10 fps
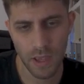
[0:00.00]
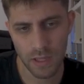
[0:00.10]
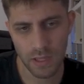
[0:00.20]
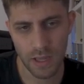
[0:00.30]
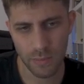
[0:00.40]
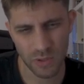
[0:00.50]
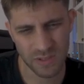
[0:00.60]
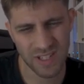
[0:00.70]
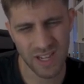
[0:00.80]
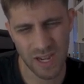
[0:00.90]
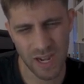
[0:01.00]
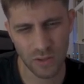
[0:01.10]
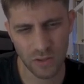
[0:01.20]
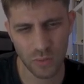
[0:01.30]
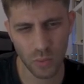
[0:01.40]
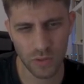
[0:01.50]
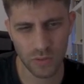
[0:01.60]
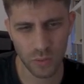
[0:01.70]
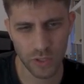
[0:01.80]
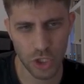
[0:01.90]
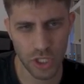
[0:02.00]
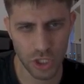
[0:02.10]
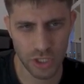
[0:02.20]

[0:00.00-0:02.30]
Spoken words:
Yeah, because I don't want to exchange